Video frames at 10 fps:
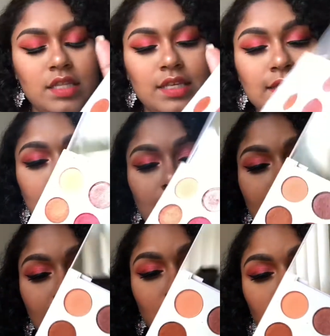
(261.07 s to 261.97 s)
This
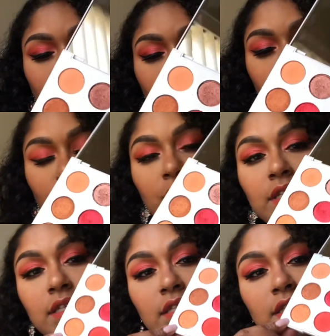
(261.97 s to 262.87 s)
last row
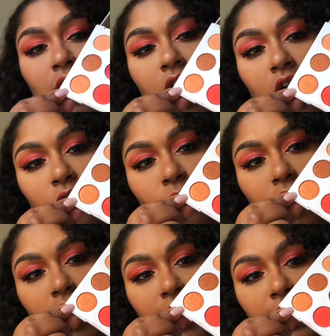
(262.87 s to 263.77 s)
is
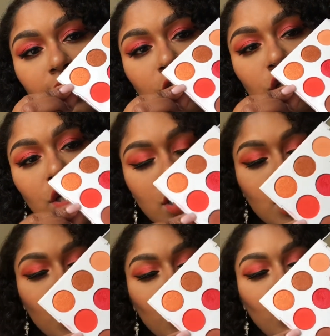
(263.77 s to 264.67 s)
Unwind,
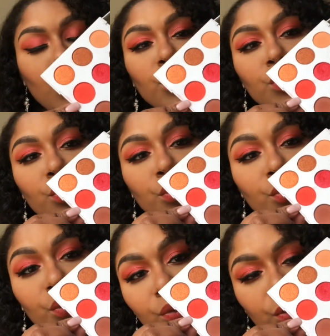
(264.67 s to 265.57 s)

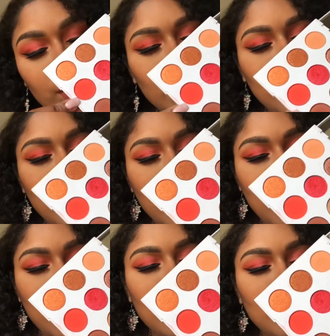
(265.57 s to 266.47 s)
Ooh,
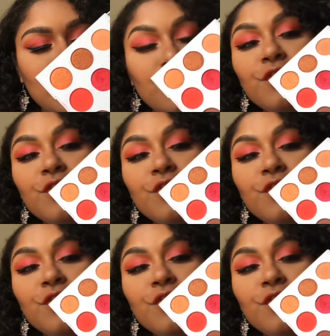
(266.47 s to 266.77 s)
and